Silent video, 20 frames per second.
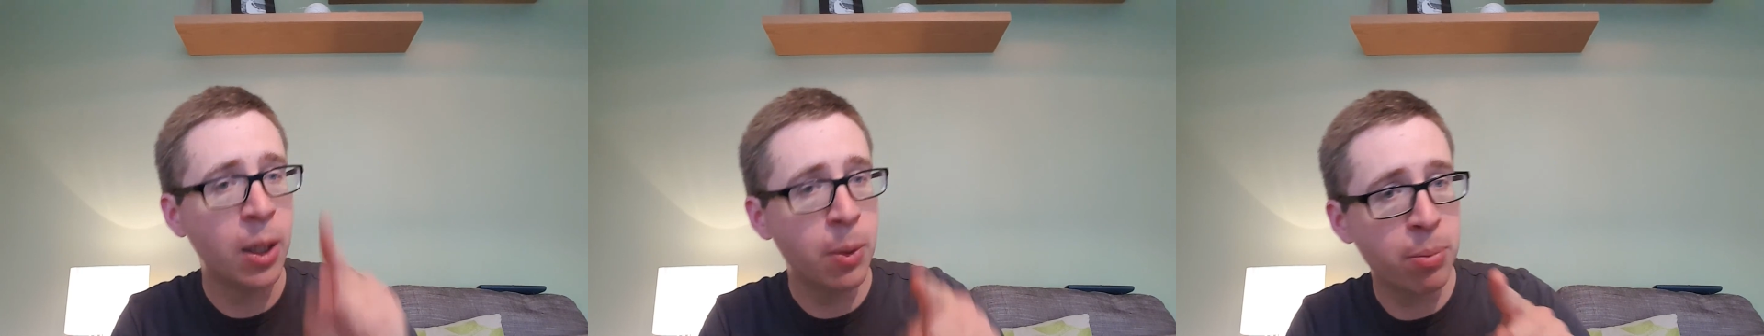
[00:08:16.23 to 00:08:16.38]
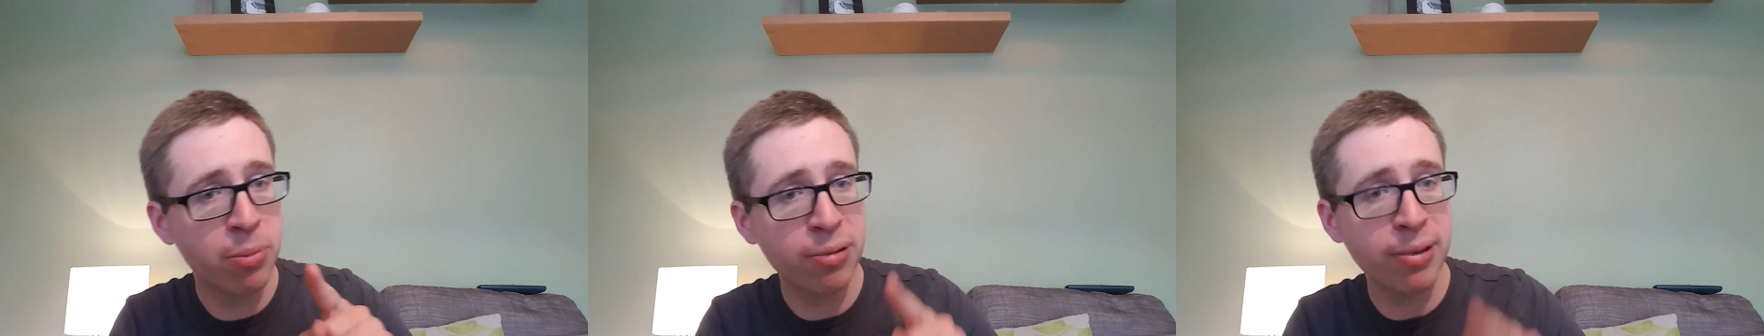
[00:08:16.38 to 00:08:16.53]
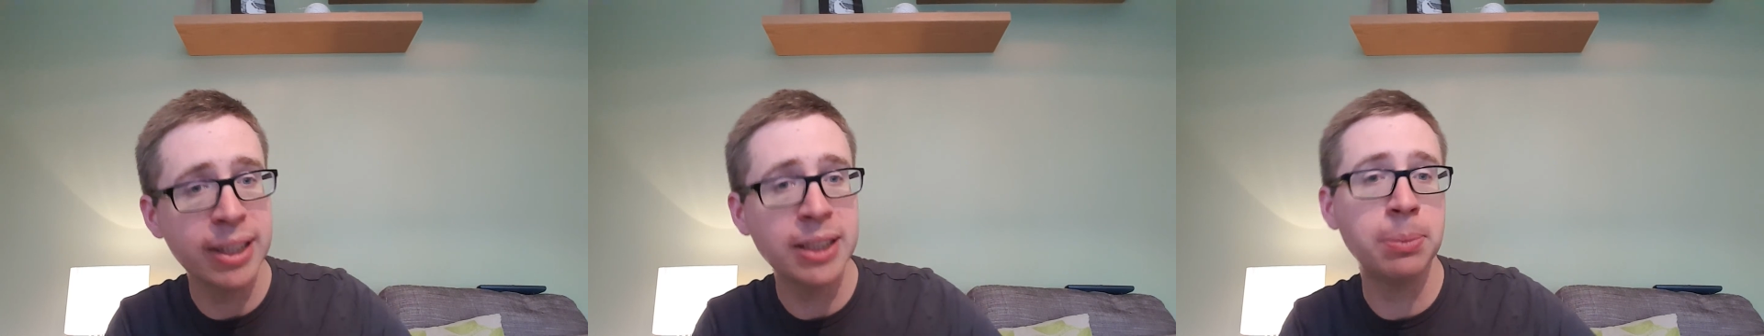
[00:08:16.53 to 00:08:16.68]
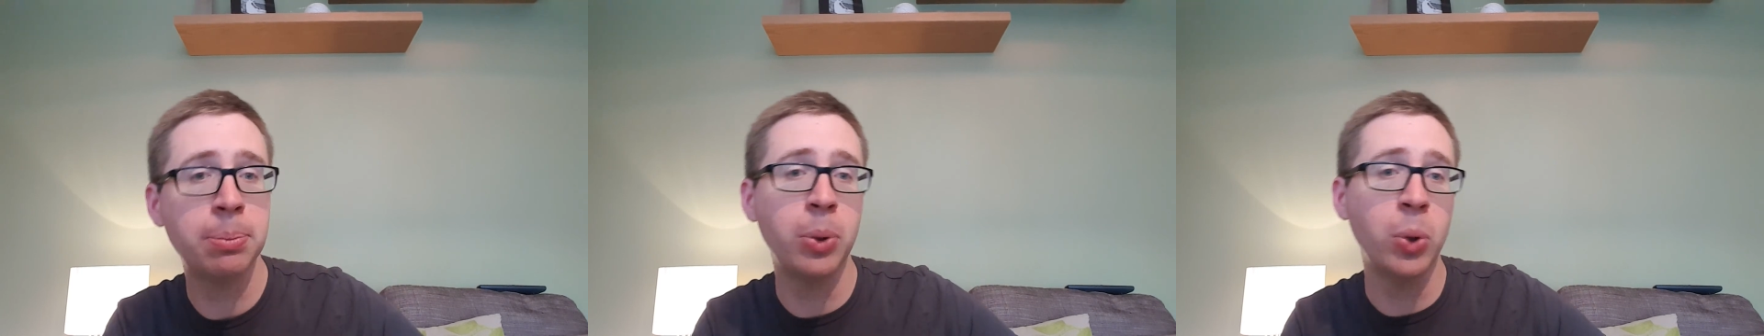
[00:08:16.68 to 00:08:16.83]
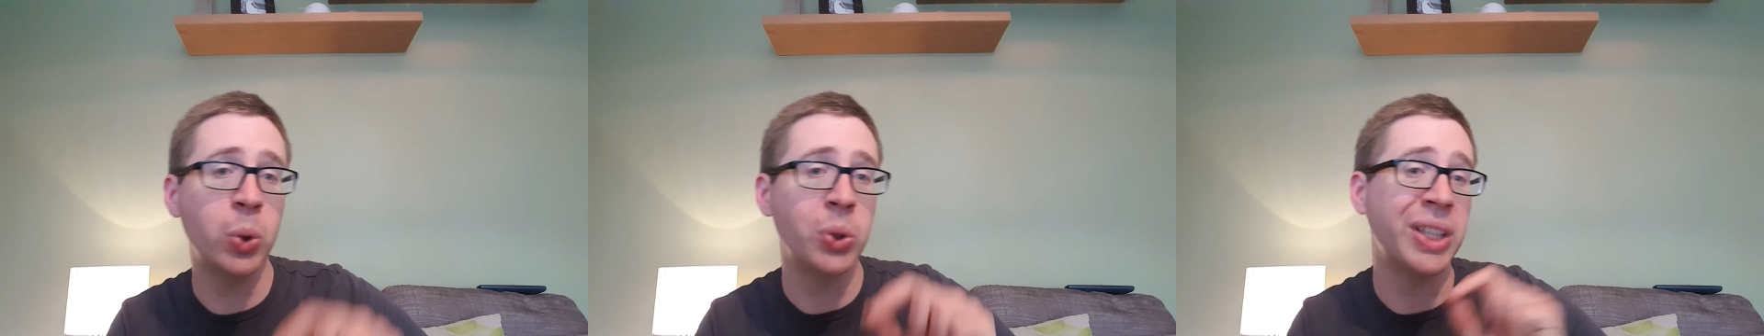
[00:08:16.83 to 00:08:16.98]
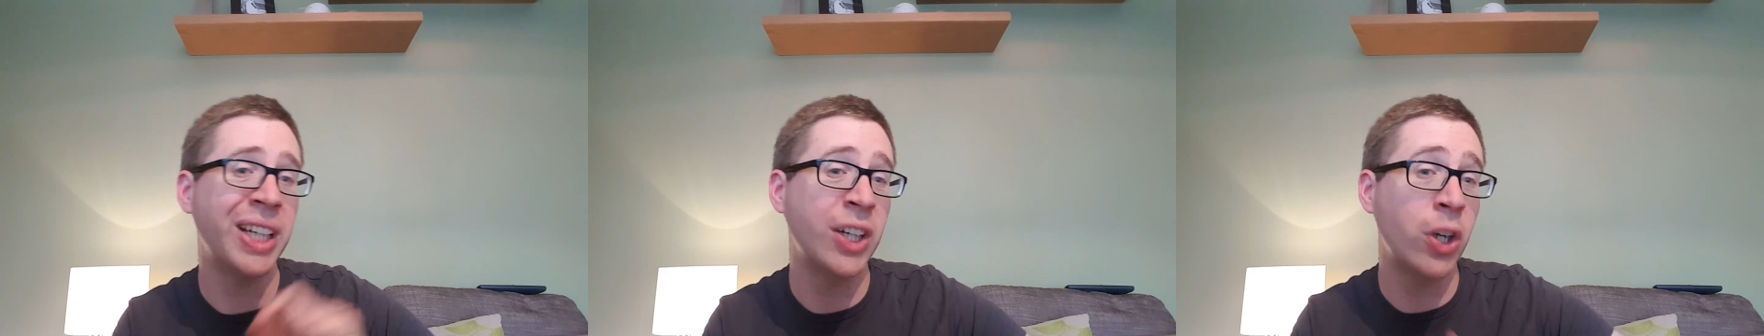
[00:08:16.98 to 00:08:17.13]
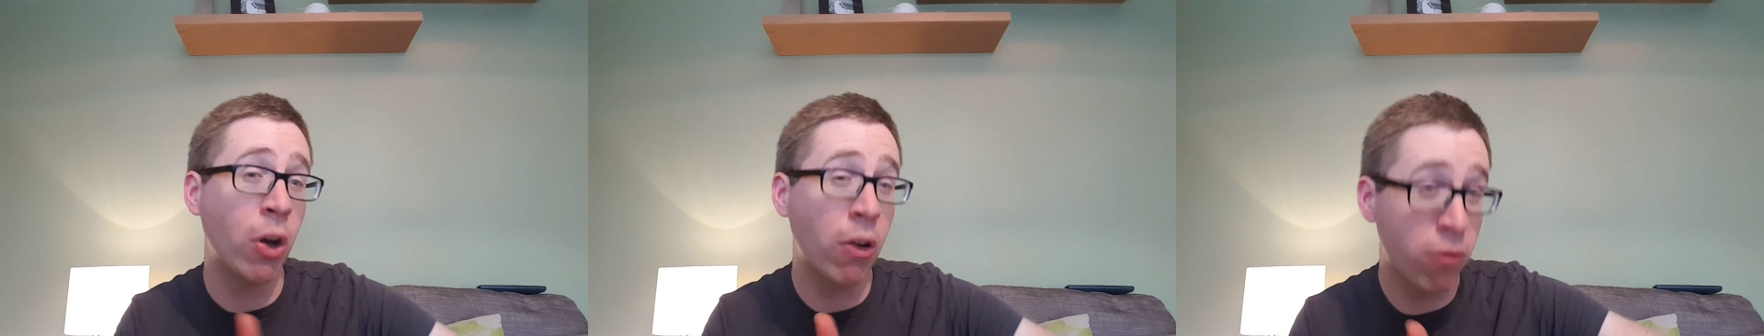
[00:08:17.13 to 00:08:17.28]
Press pause
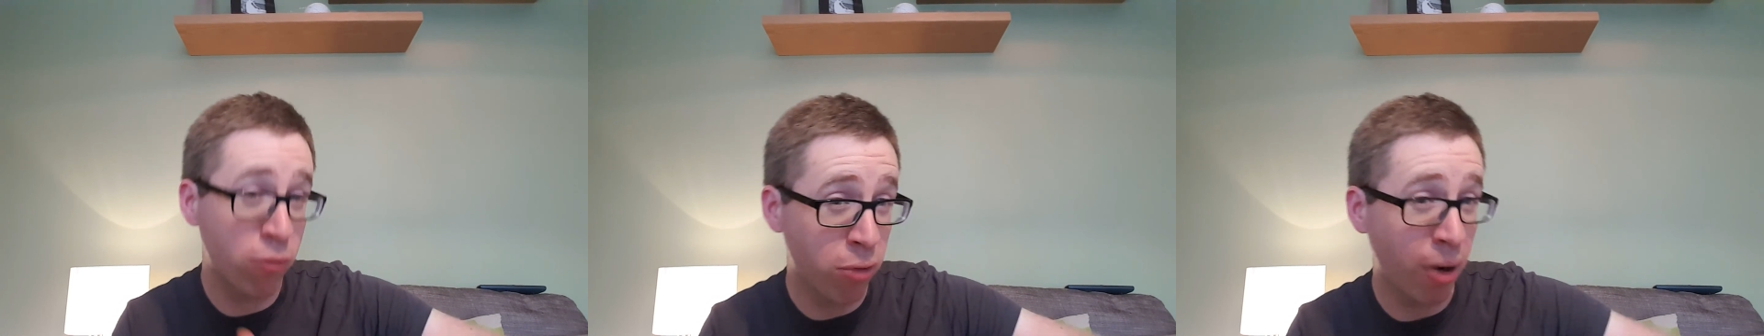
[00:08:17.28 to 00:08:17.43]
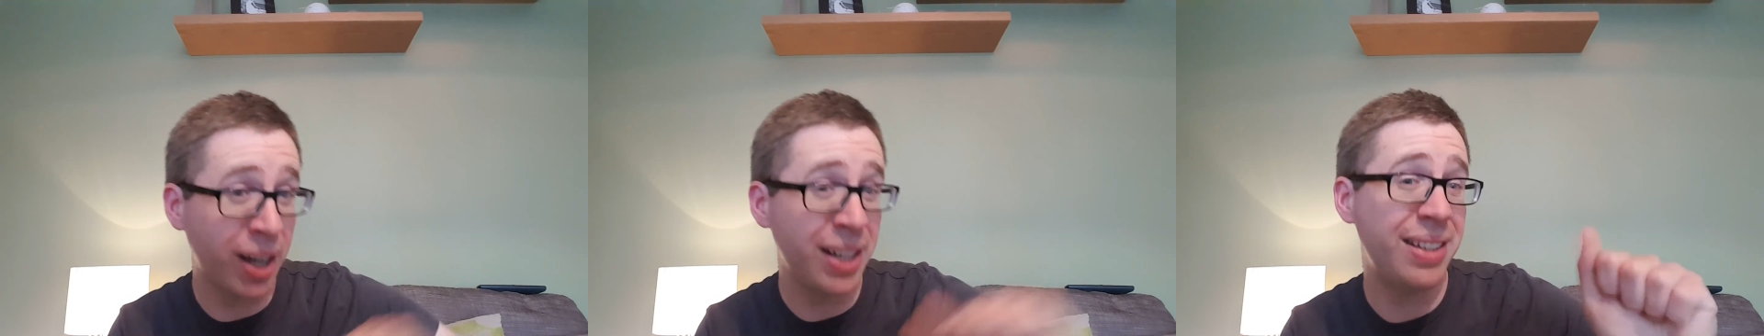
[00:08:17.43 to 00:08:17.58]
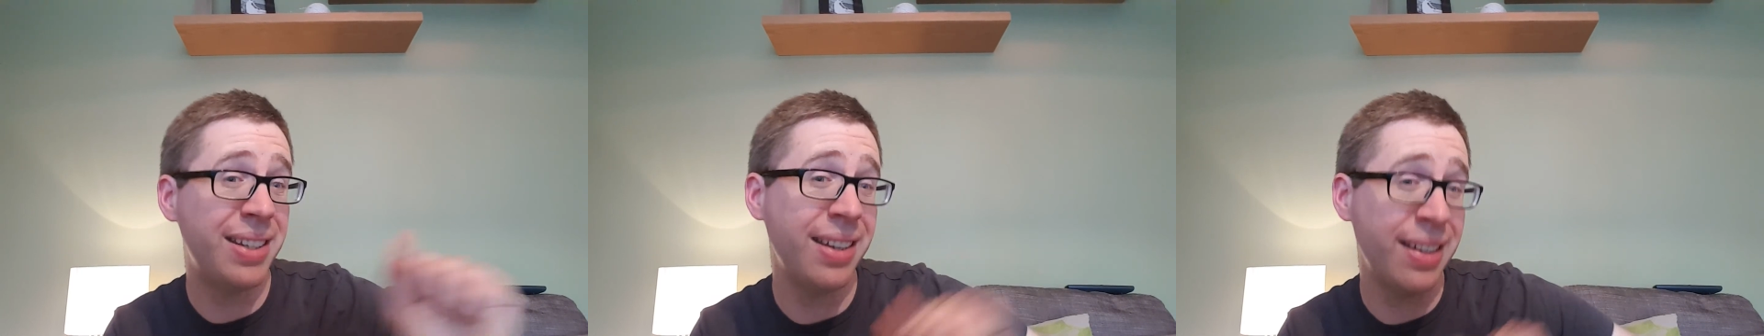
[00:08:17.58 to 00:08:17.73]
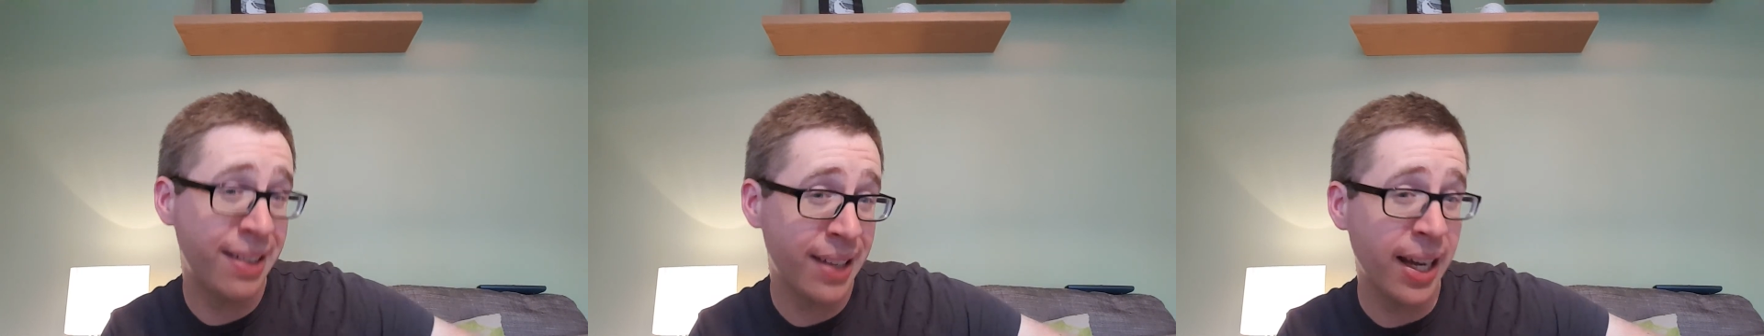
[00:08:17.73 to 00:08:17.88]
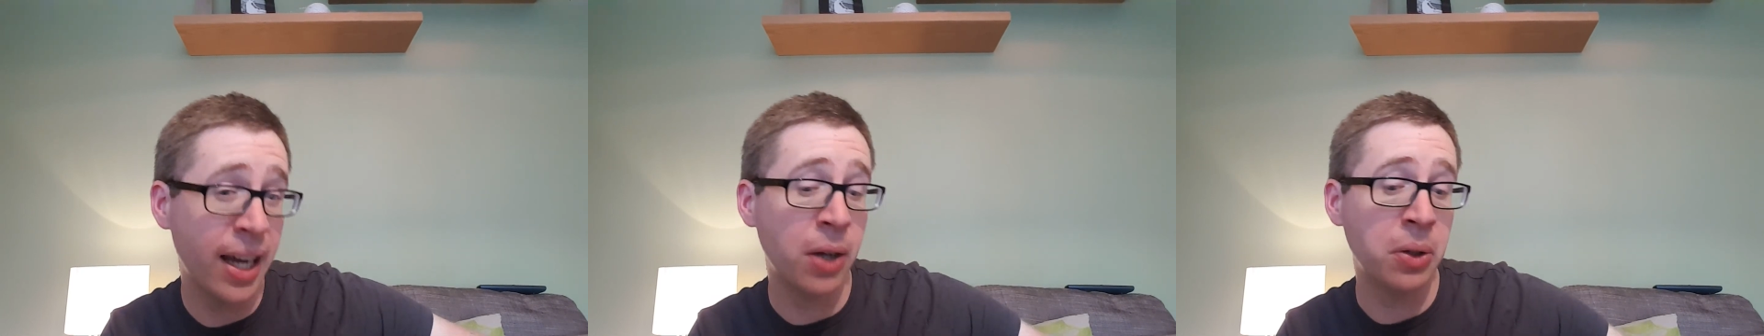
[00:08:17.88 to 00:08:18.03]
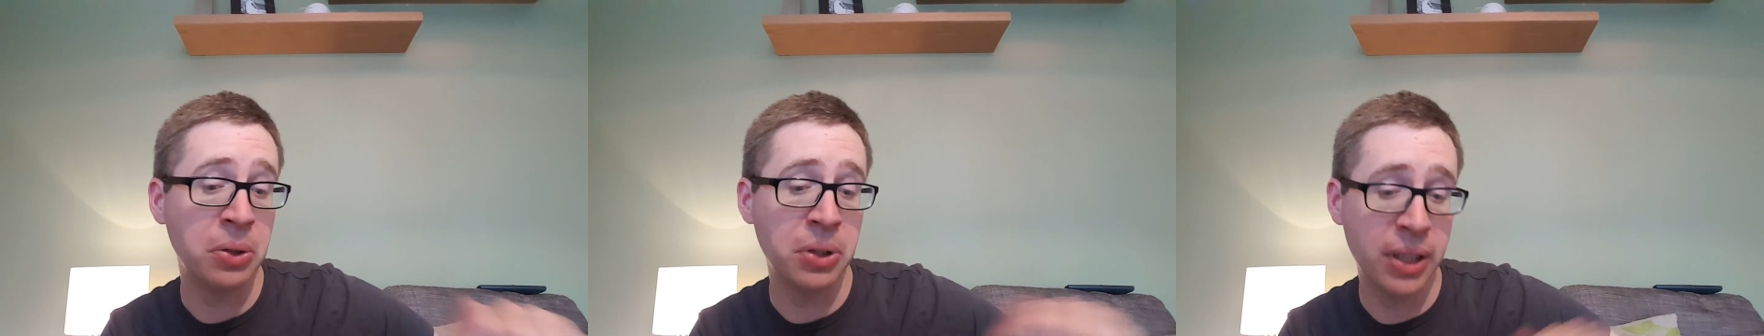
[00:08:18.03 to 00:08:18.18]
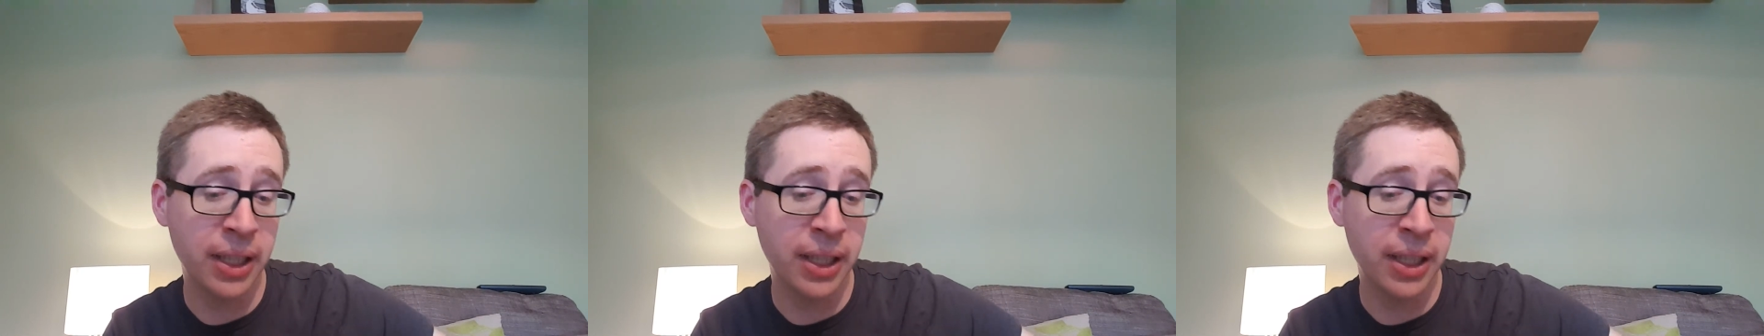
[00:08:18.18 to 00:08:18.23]
and go and write it down